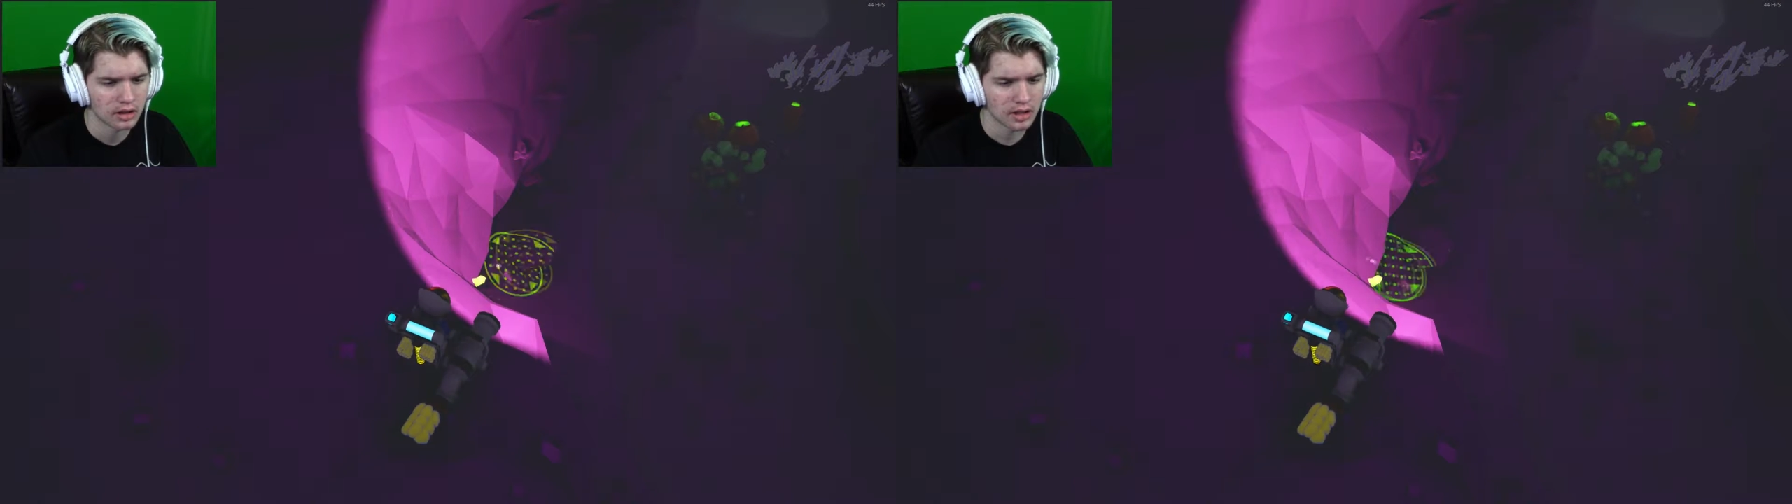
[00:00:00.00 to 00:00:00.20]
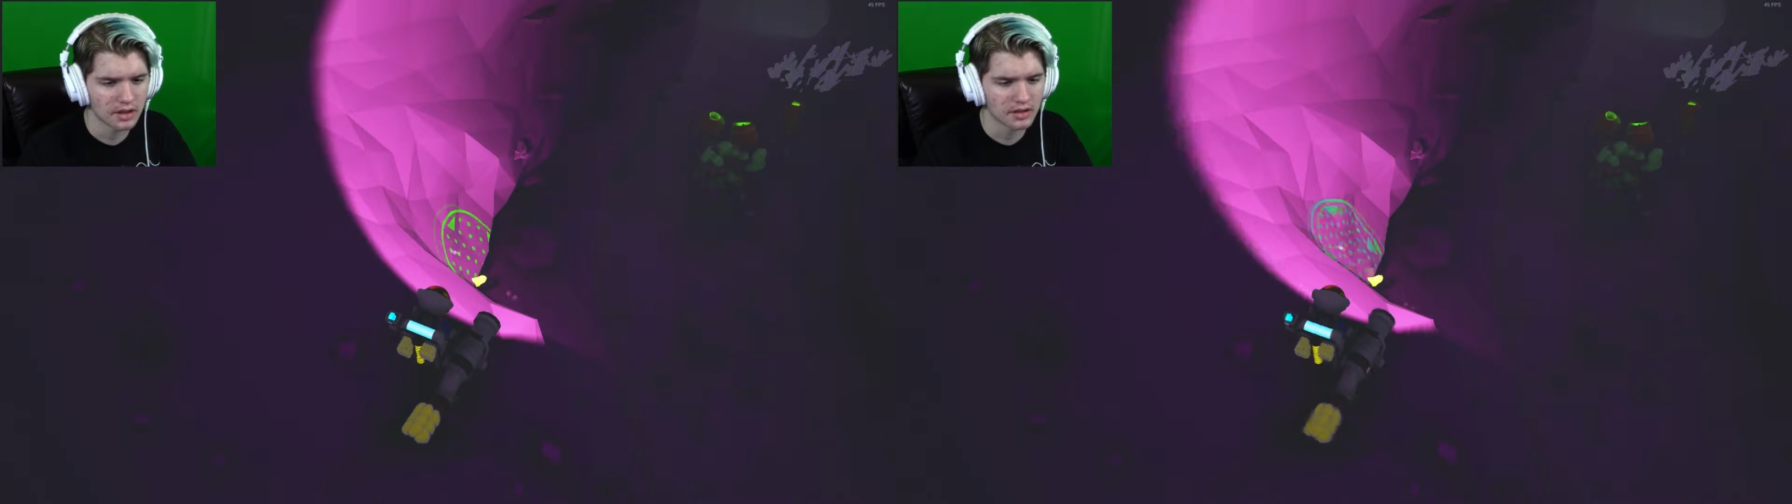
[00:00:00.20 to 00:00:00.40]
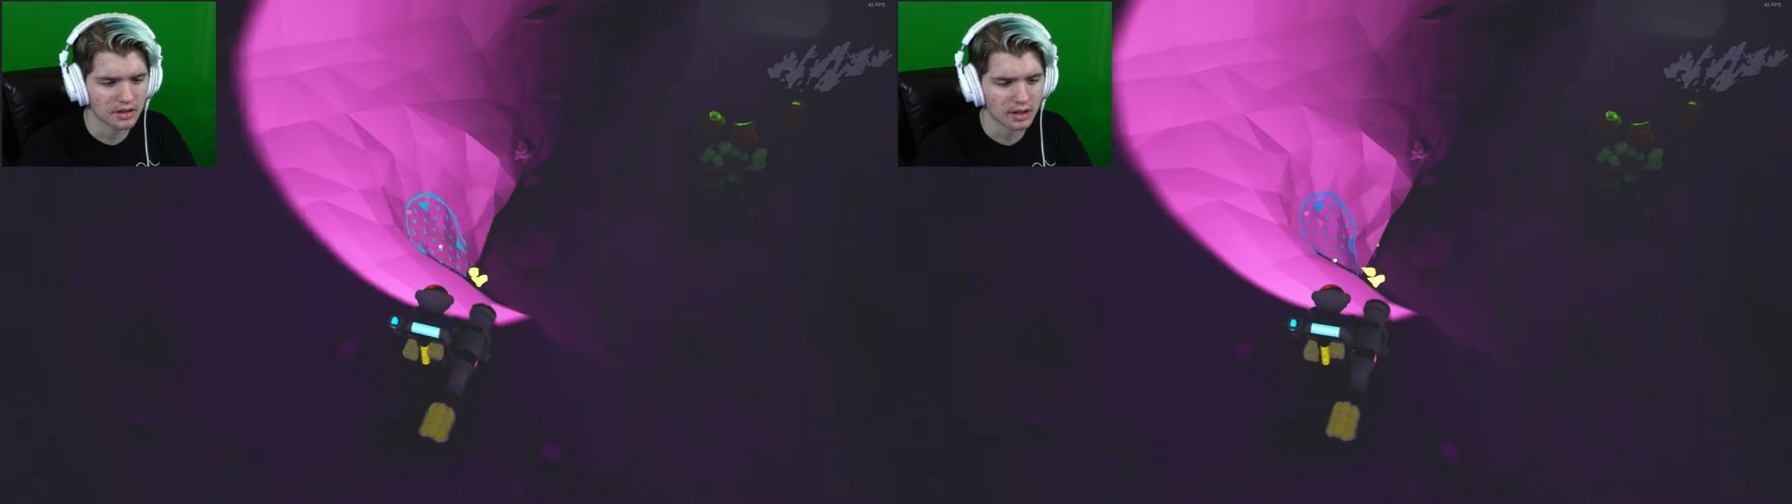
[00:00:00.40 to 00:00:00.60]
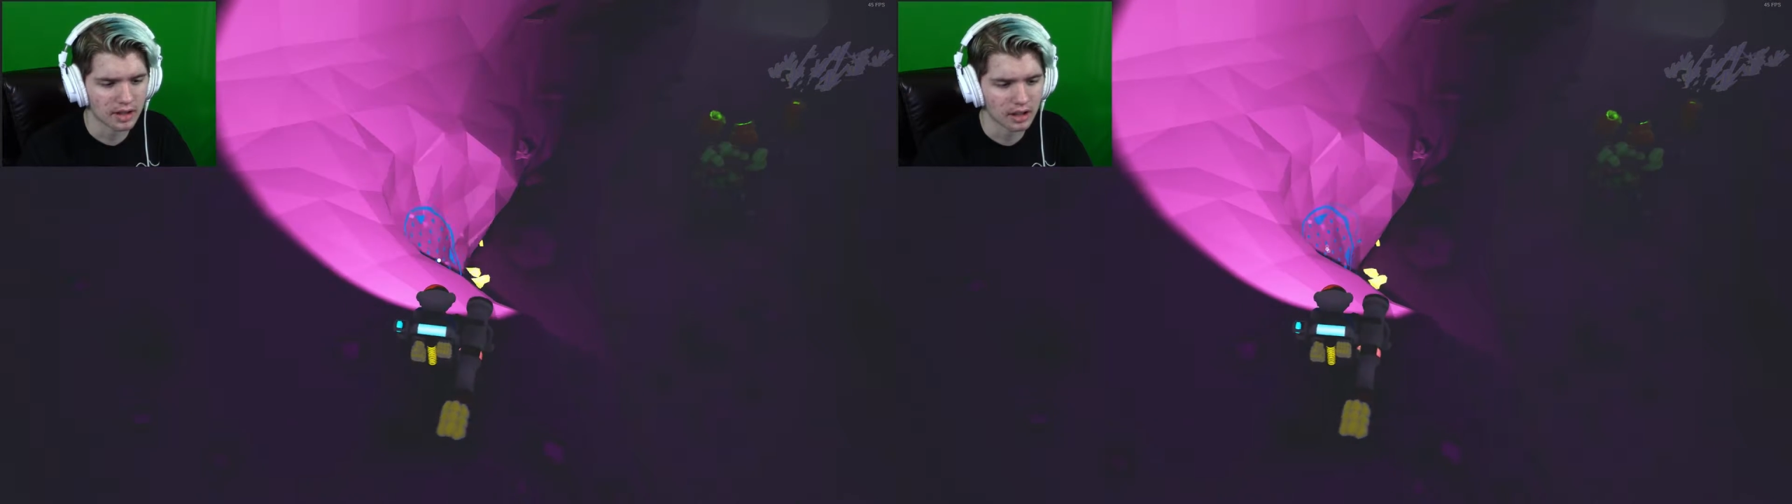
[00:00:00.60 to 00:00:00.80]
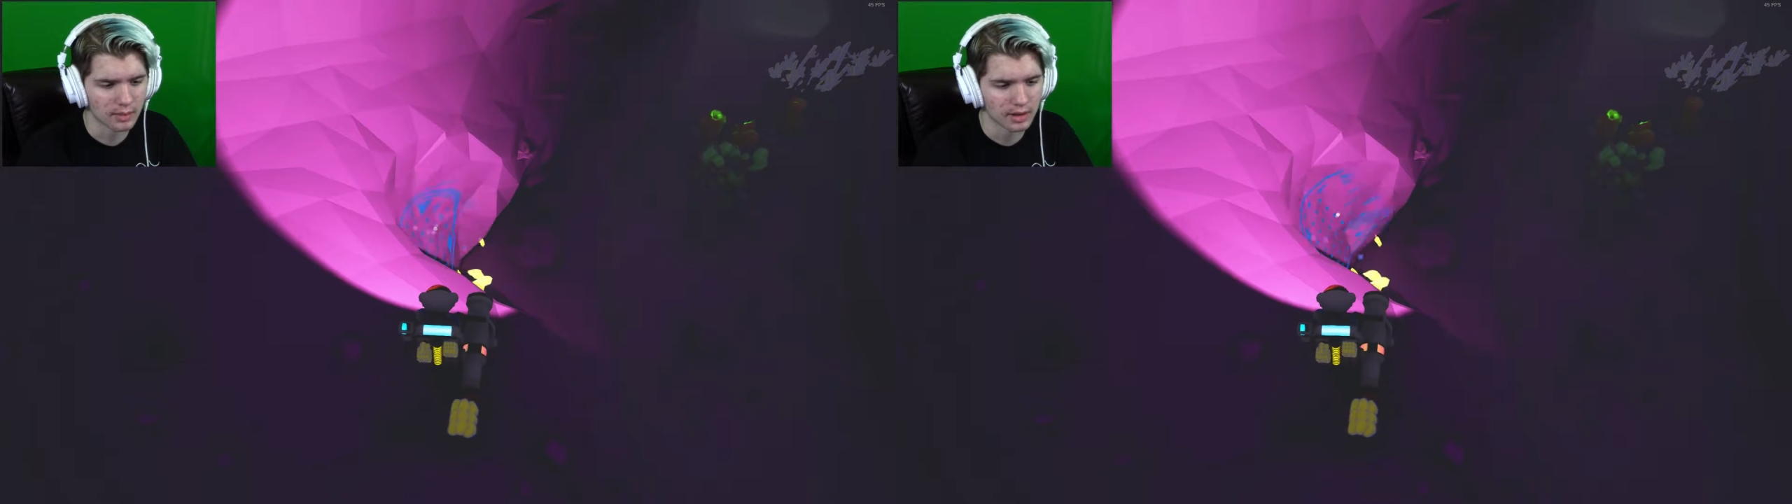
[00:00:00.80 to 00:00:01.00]
This is gonna
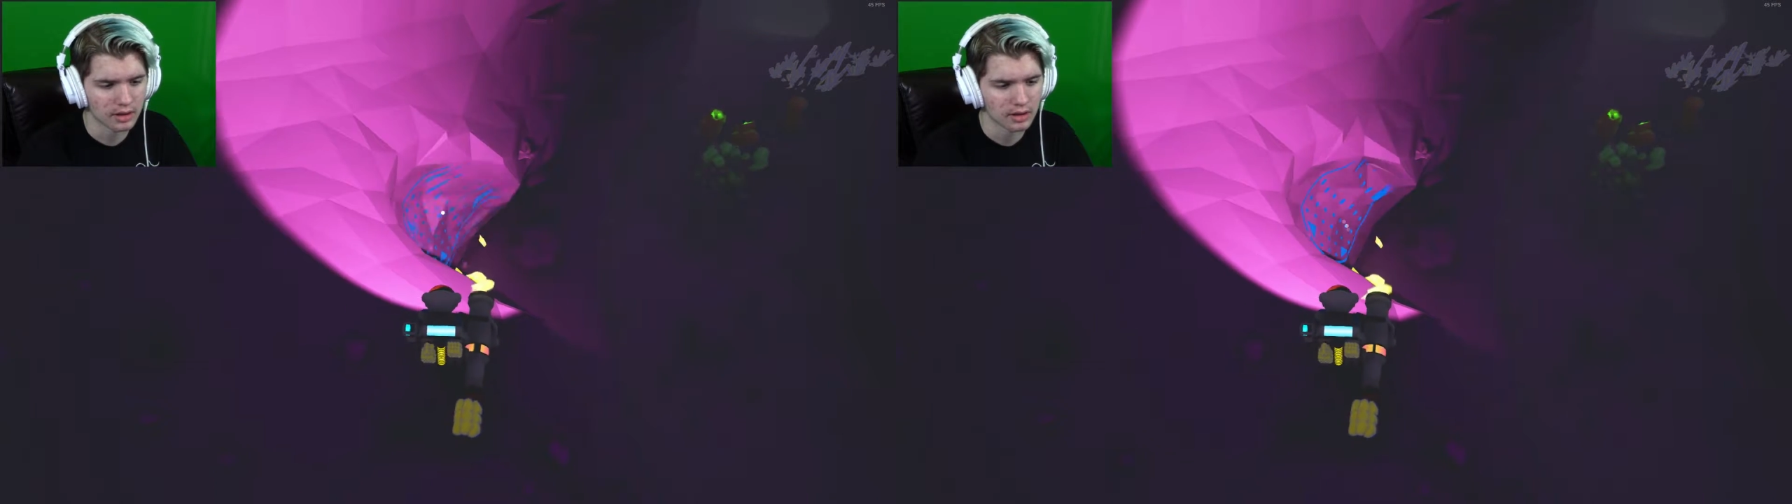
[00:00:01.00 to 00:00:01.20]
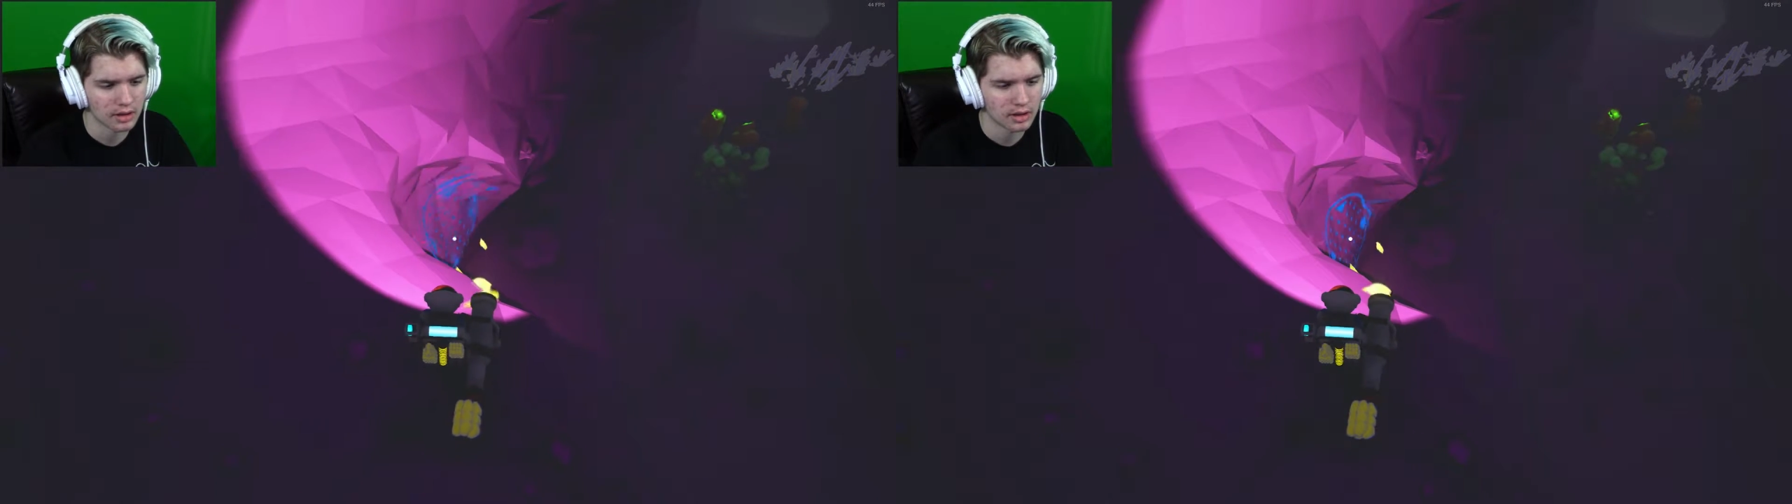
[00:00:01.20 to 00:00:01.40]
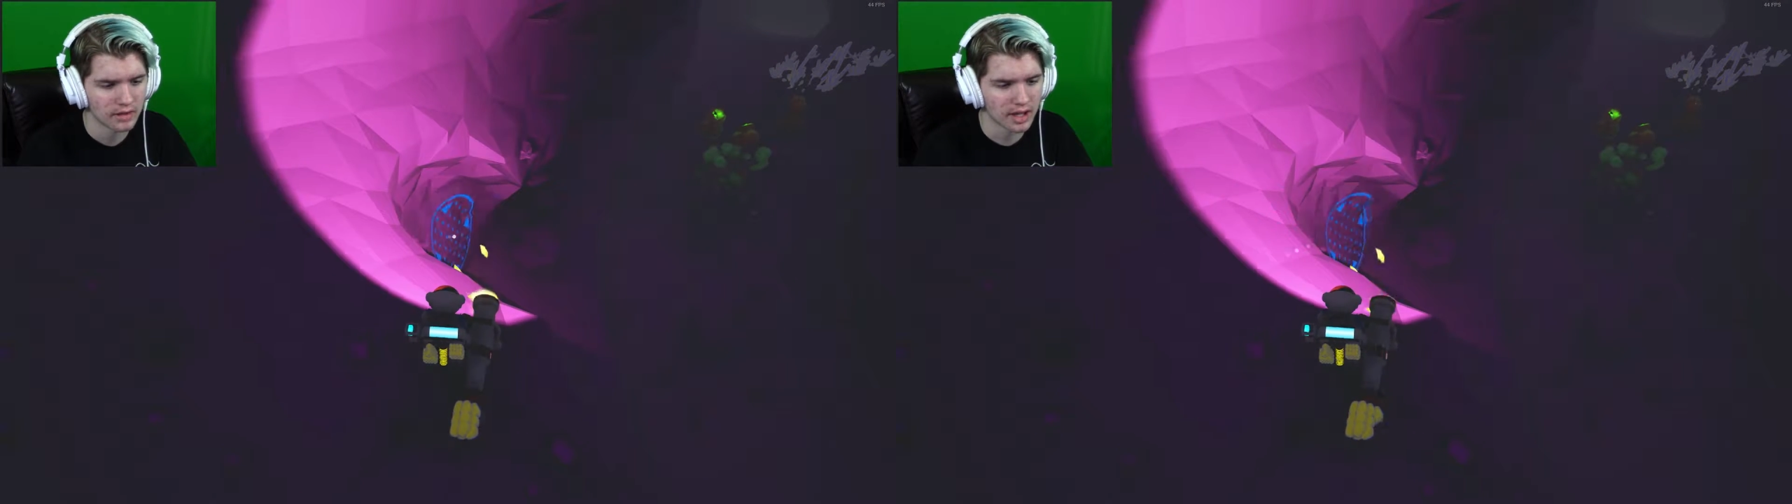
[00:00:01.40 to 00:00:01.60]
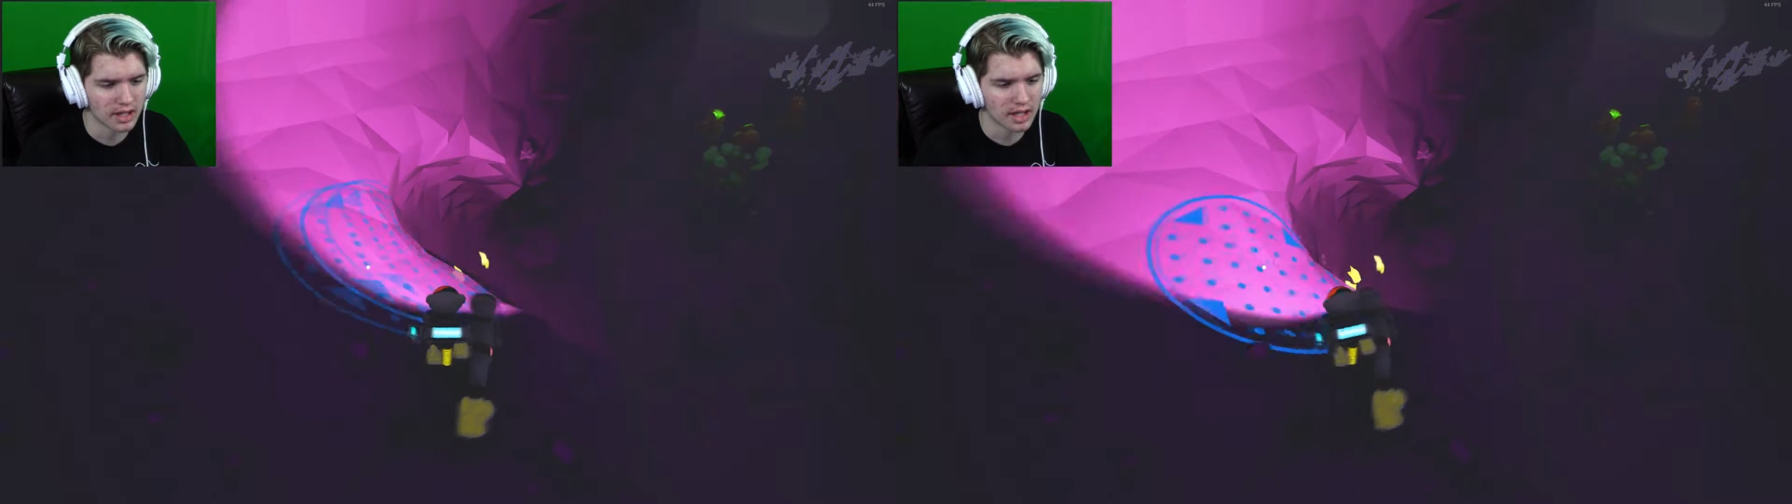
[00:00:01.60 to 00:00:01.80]
kill me. If I